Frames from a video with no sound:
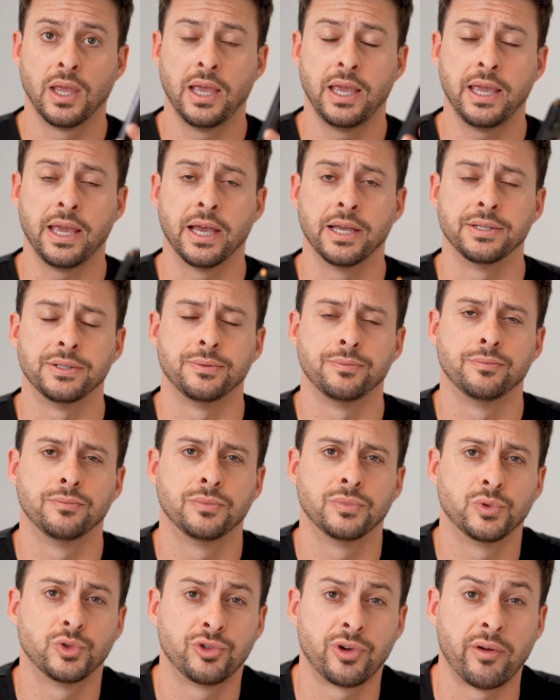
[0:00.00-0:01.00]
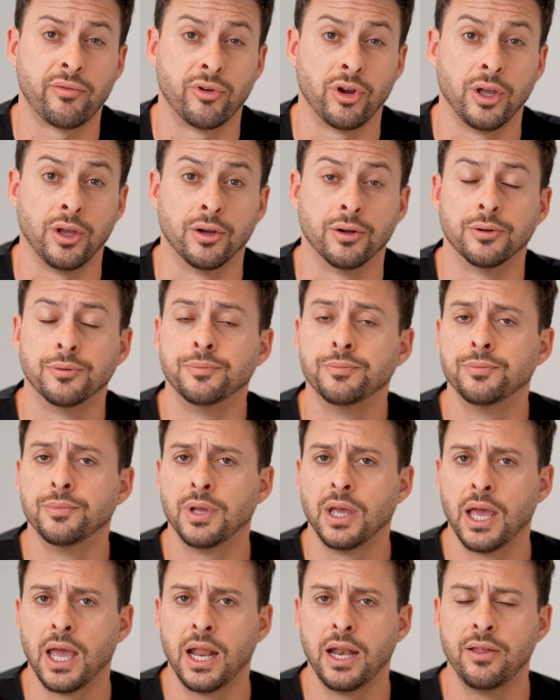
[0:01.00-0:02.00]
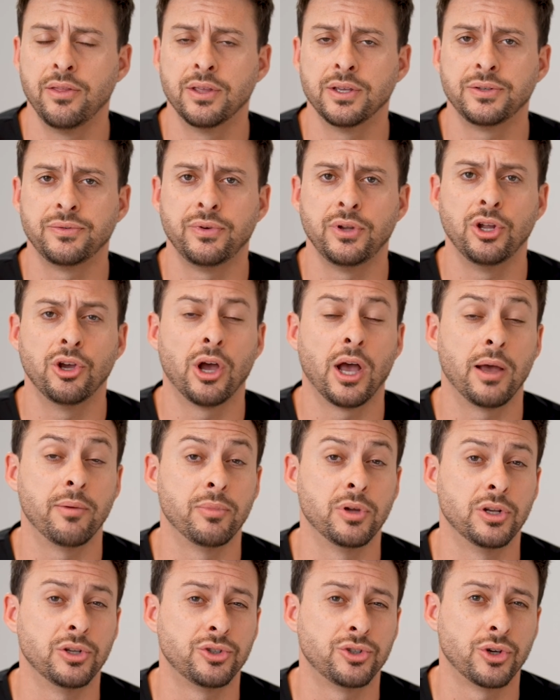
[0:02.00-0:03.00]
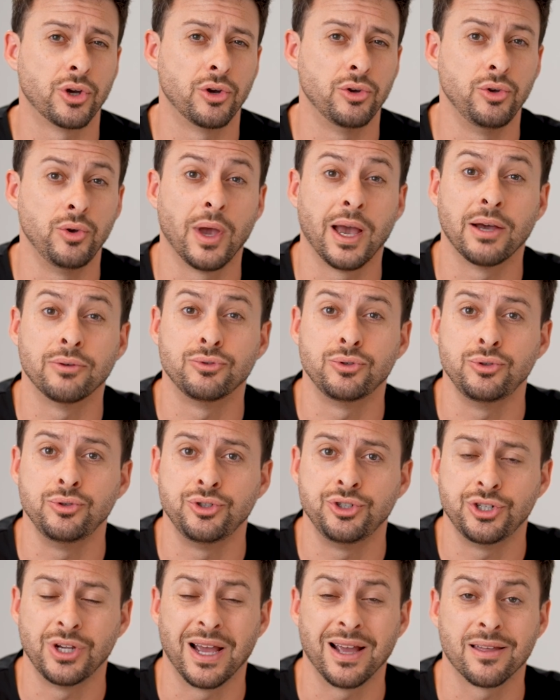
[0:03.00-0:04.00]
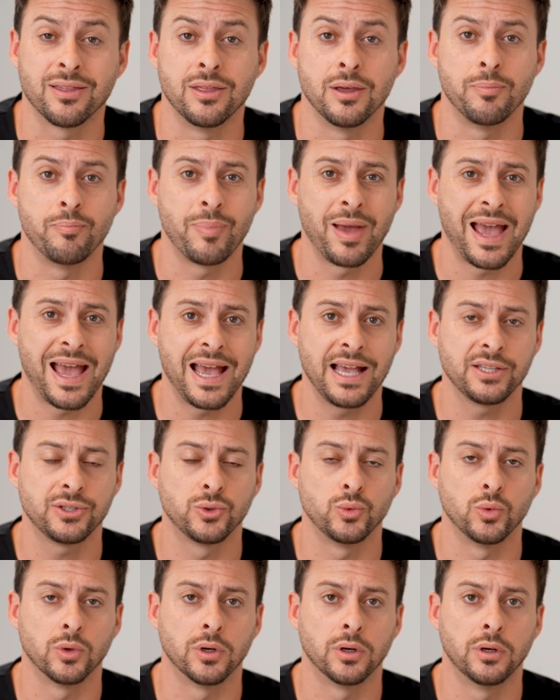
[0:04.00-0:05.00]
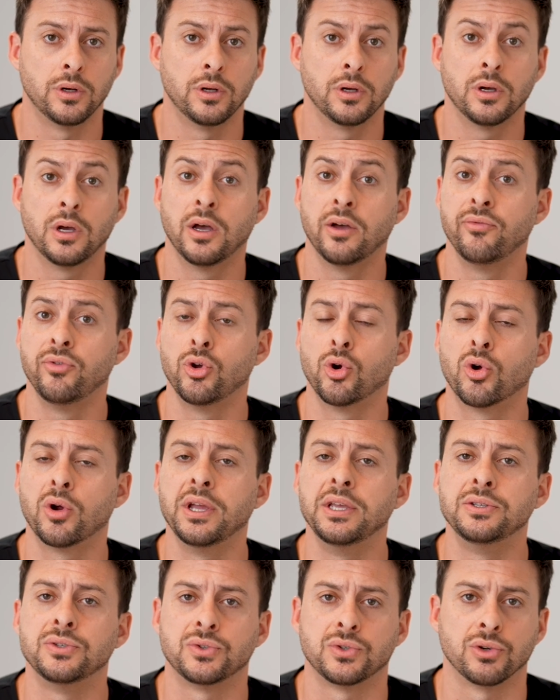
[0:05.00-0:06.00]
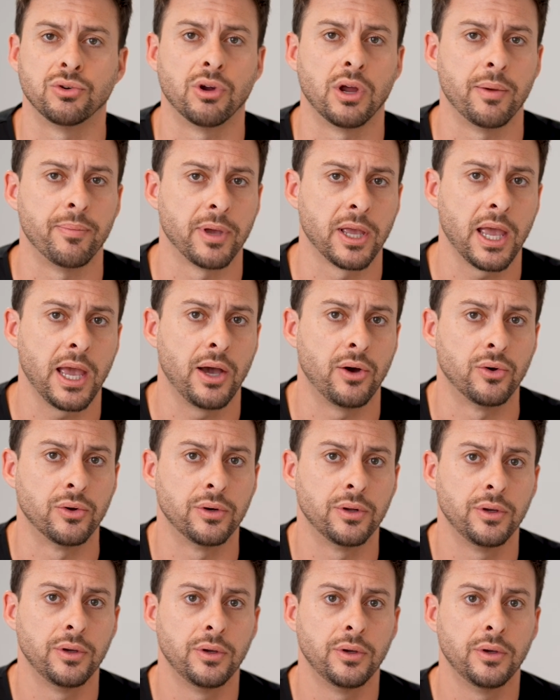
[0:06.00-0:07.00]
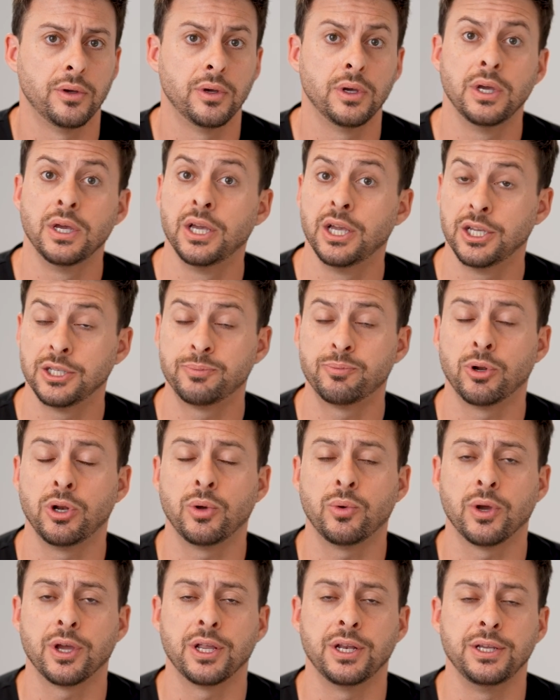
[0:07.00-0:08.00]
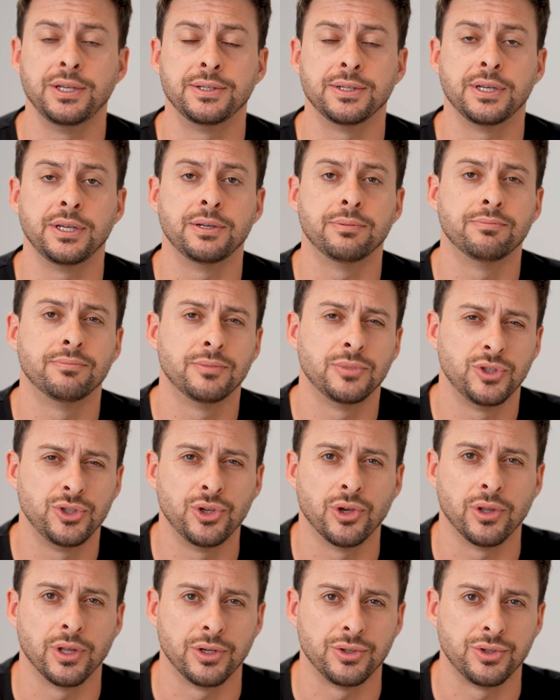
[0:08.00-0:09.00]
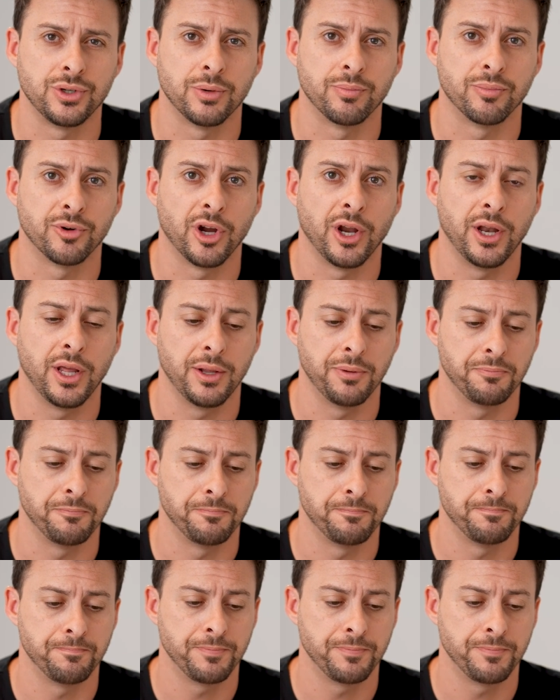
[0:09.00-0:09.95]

Hey guys, Trevor here. And in this video, I'm gonna show you how to check the password of your Instagram account. It's pretty quick and easy, so let's jump right in.